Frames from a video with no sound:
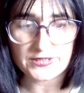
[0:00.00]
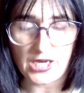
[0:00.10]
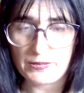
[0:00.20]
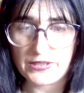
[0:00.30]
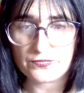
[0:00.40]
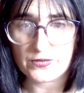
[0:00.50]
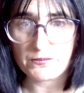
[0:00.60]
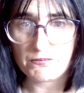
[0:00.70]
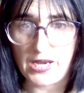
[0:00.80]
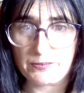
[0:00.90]
coming
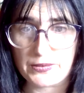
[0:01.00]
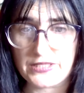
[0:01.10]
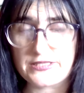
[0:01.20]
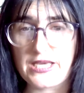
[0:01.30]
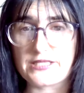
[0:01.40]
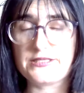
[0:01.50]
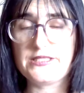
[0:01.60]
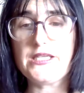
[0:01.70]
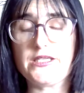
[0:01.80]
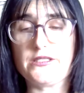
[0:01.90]
from my
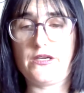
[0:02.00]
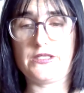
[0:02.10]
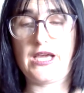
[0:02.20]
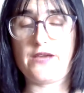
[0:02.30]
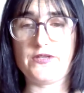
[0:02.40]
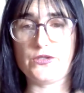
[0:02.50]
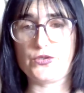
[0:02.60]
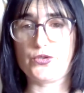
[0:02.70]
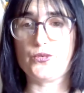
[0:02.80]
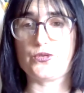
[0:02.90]
PTSD and not having the
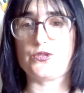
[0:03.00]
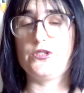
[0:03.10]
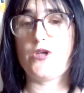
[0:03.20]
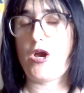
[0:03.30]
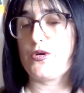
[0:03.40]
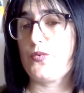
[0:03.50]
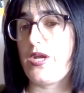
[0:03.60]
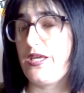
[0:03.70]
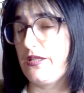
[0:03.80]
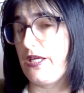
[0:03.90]
tools to know how to
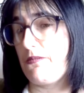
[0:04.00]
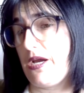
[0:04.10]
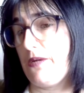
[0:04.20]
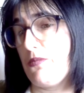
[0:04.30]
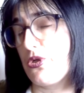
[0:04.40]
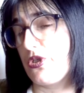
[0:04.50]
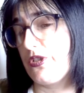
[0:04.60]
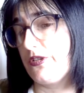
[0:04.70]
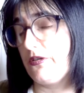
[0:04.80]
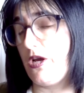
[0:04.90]
regulate my
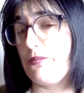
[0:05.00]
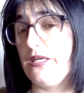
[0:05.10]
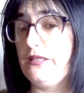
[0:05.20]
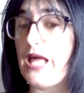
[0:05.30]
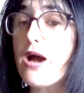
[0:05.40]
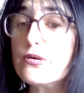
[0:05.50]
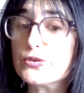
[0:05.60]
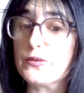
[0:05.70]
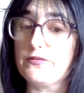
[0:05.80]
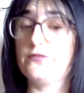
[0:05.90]
emotions, or not being allowed
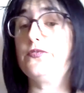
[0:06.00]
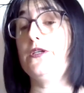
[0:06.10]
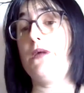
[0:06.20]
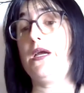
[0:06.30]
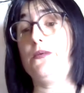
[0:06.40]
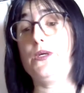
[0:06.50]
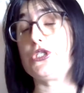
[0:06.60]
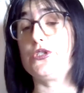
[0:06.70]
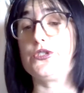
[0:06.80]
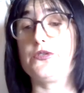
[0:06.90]
to even feel my
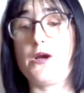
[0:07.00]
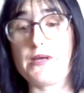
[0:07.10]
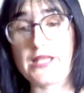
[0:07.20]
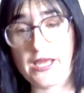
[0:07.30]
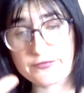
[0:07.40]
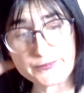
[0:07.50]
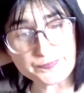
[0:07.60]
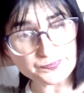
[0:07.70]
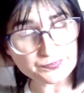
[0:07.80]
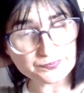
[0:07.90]
emotions throughout my life.
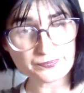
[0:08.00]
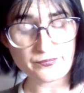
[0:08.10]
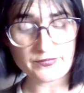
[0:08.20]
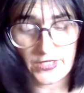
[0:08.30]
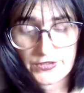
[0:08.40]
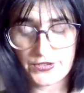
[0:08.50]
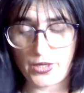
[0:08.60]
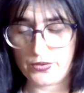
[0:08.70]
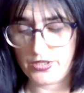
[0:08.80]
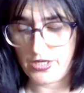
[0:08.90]
So